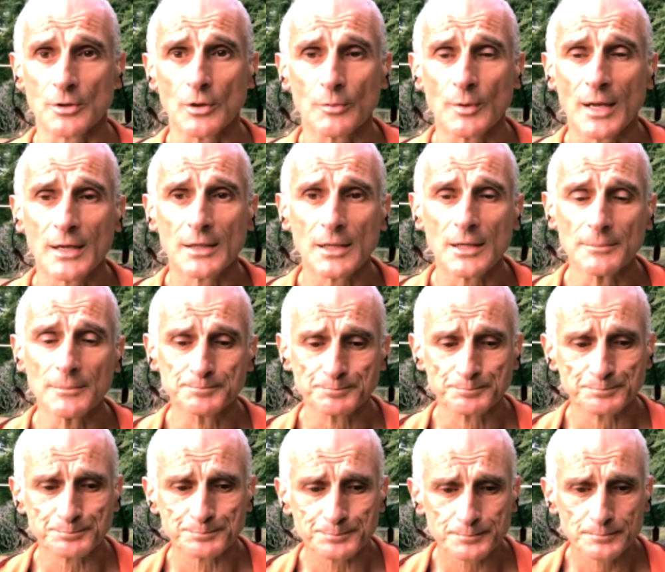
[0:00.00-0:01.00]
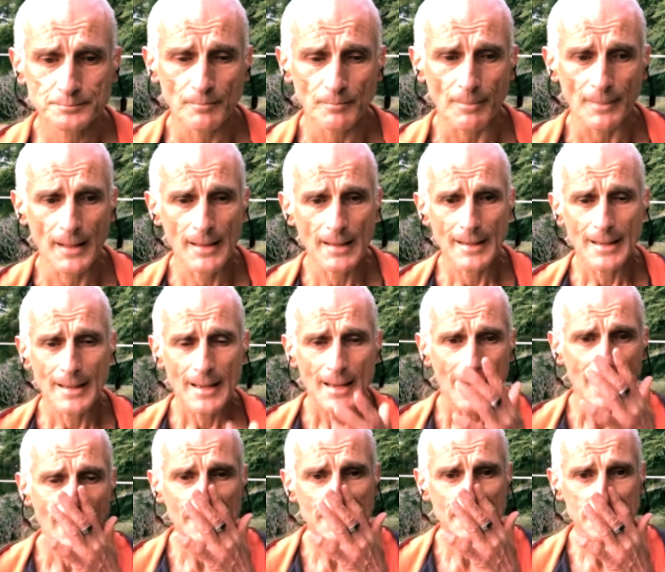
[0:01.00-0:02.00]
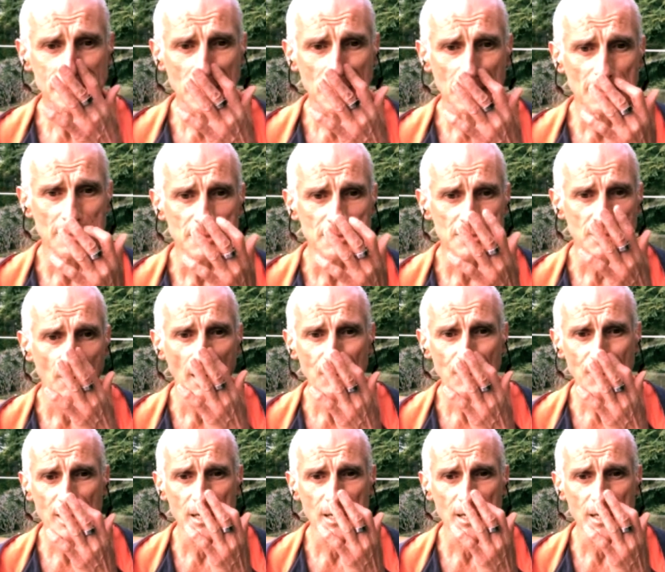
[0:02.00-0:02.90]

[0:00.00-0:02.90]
already. And so I